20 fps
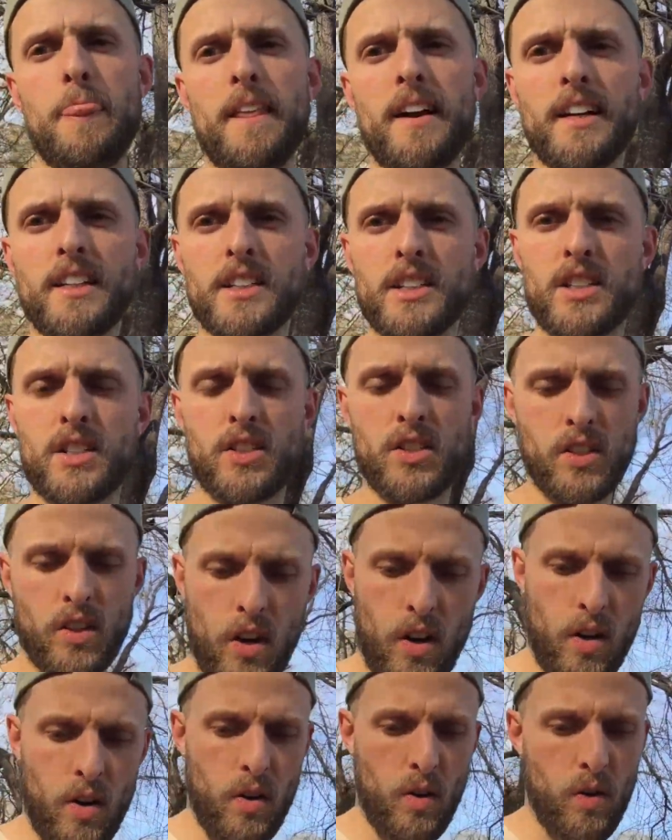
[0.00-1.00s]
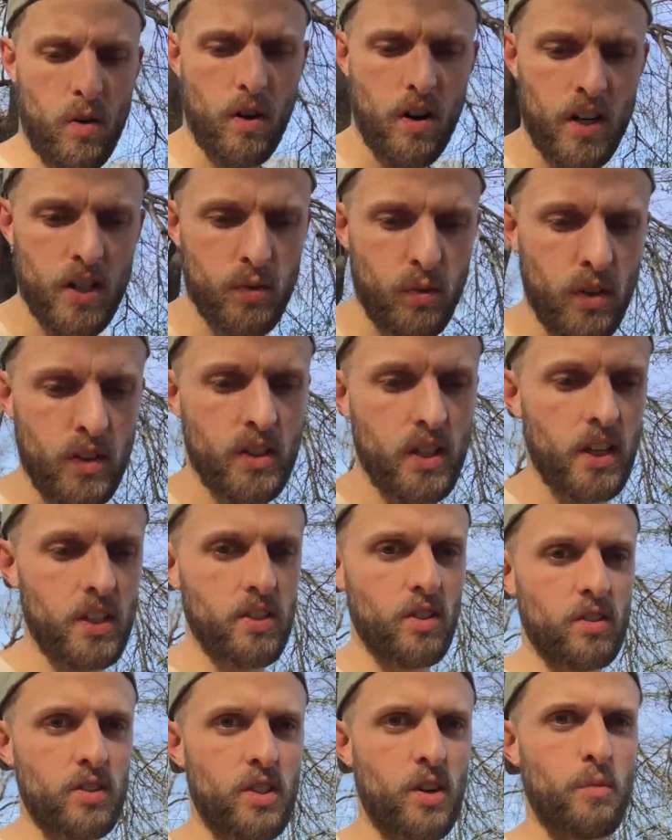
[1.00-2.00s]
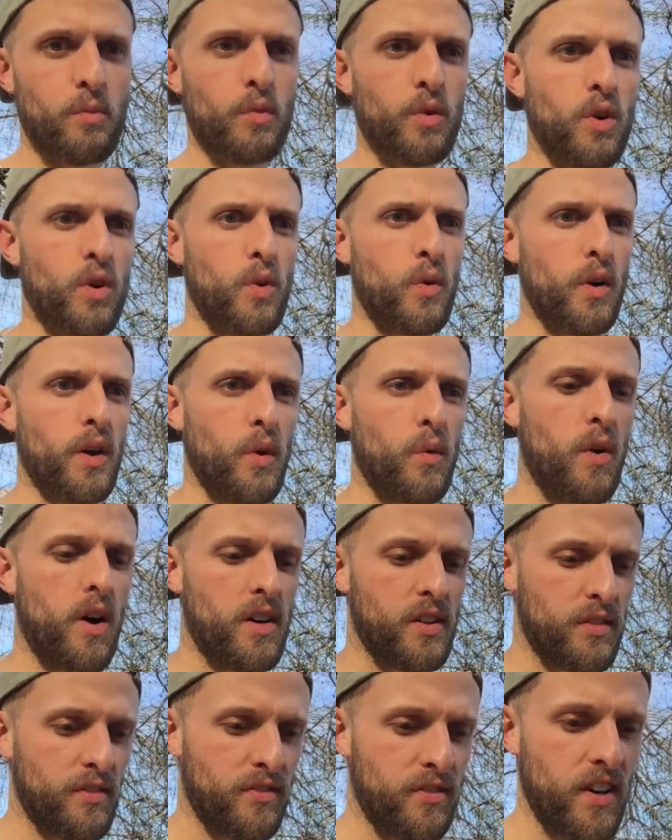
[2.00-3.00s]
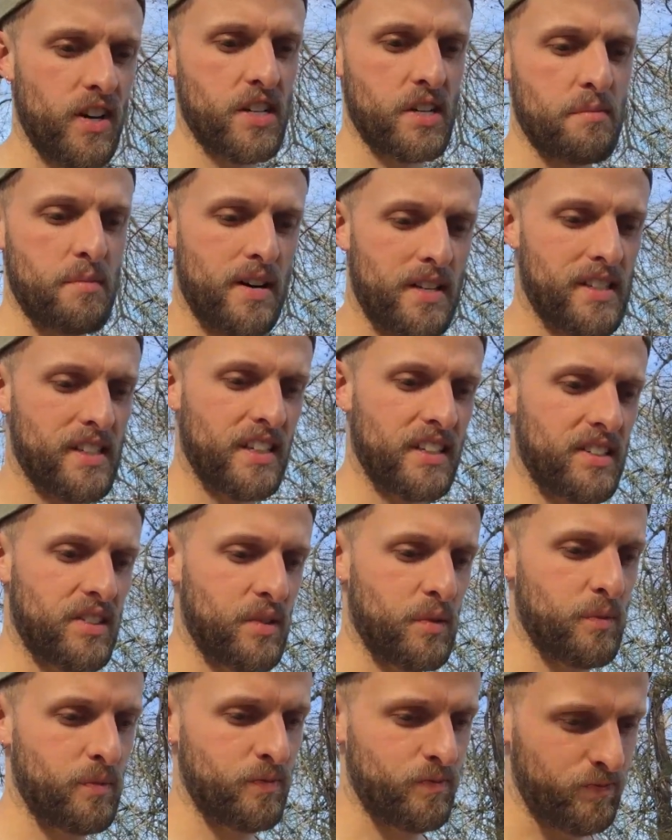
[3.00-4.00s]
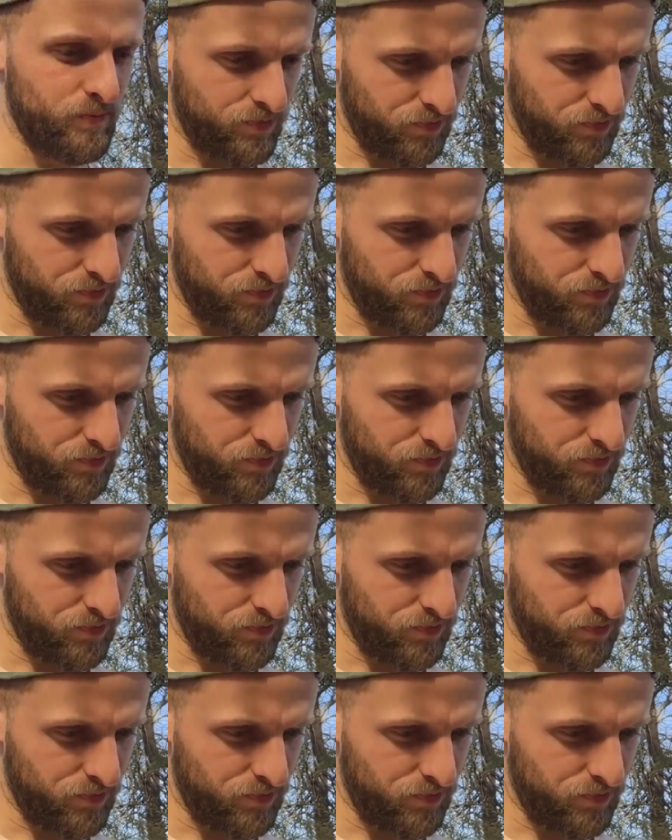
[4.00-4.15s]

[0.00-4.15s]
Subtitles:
And so, I just want to touch on something real quick while it's fresh in my system.